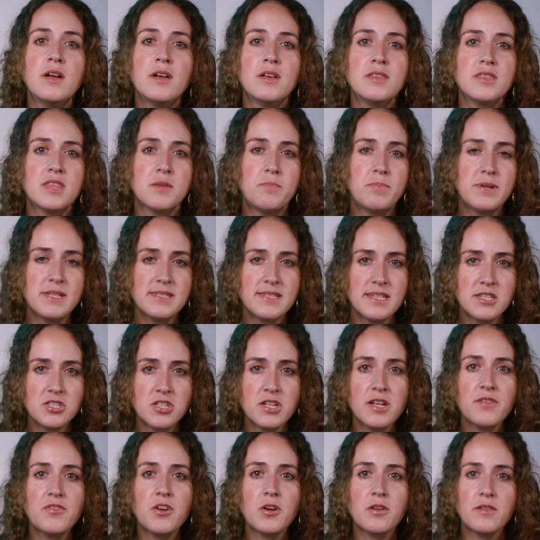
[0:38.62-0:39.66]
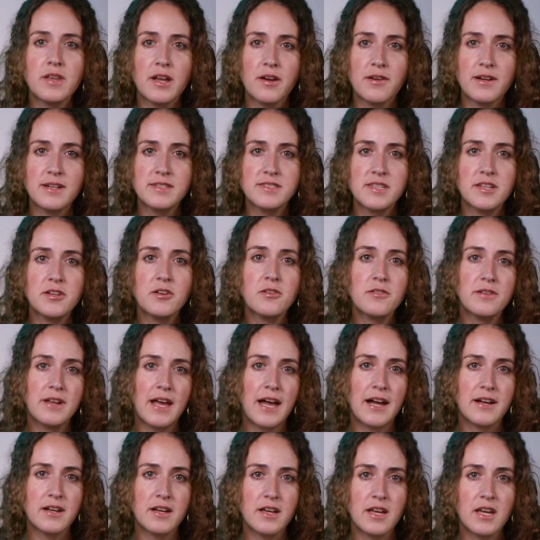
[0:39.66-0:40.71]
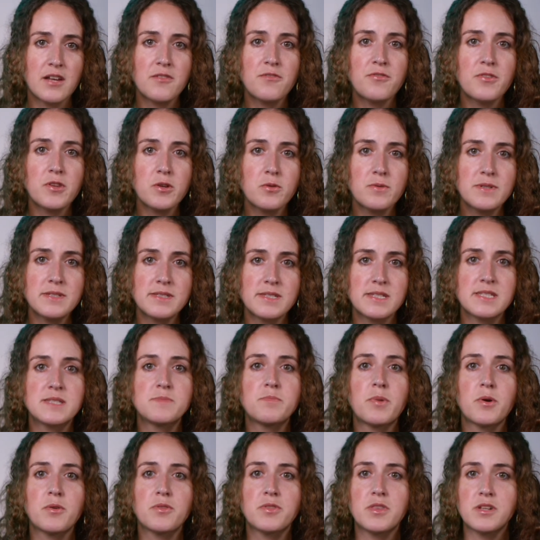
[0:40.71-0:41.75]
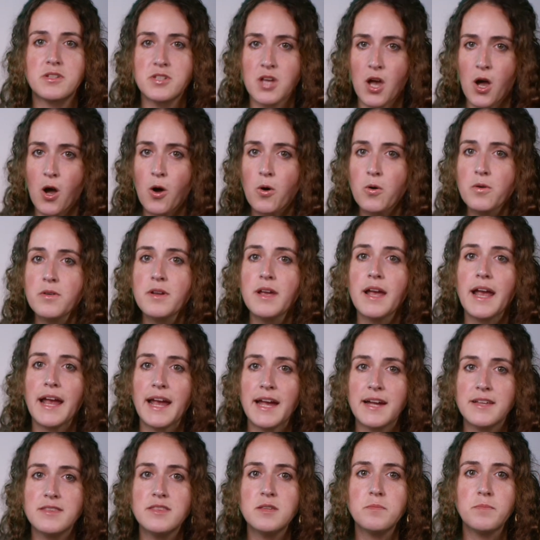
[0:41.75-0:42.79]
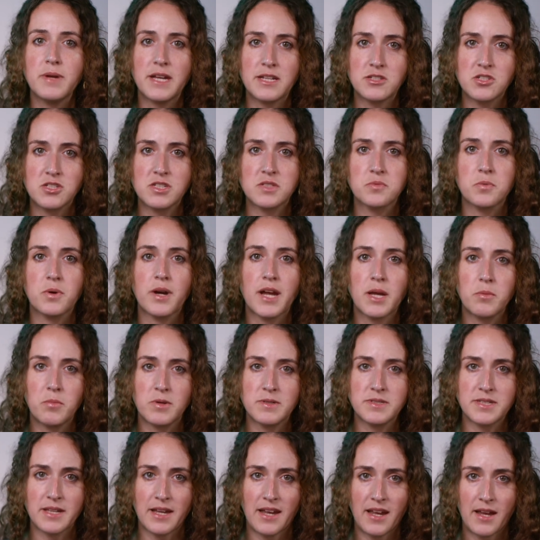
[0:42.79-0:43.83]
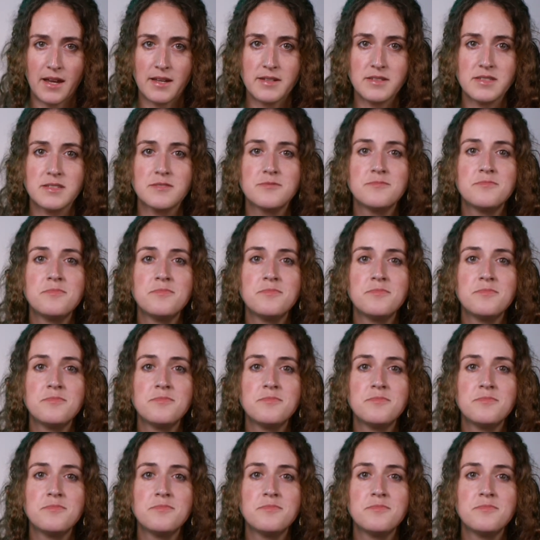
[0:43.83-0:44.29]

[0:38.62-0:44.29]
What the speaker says: The position of your larynx in your neck influences both the tone and the pitches we're able to hit.